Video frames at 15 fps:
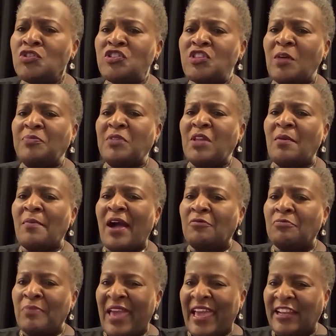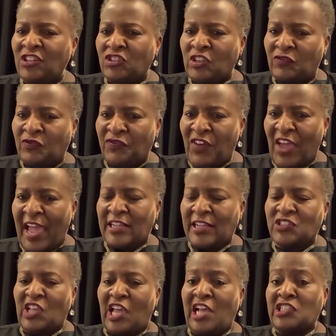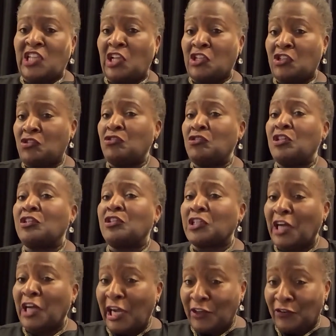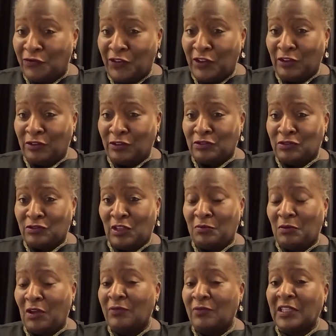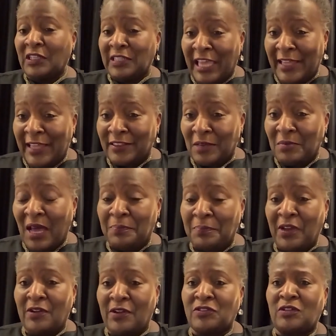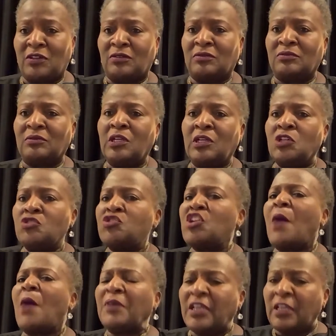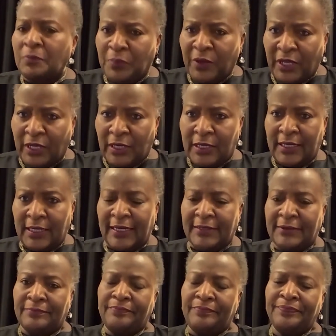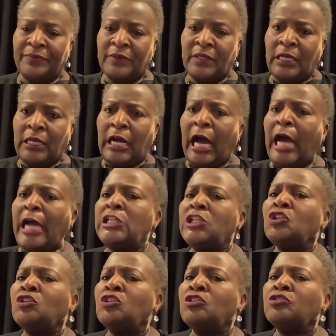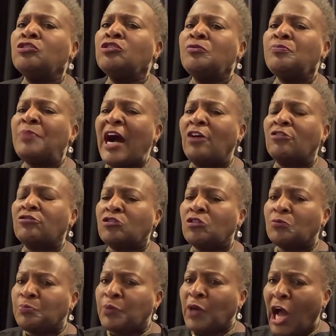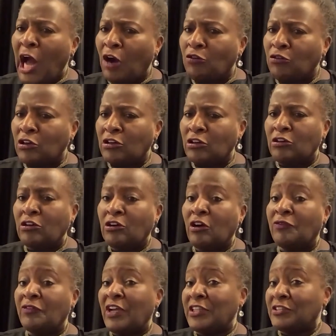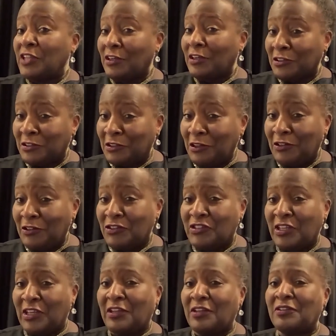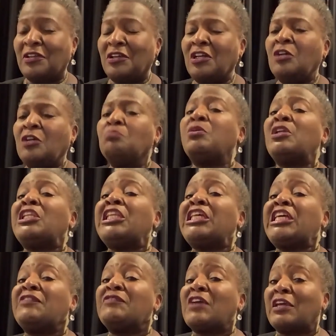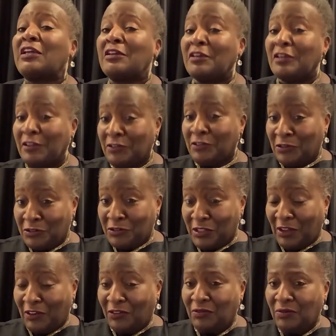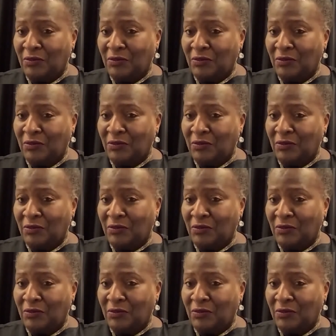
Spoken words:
something about managing facts as I stood in the cotton fields of the land that my parents owned, chopping and picking cotton. I learned about the power of, as Dr. Carter said, believing in yourself.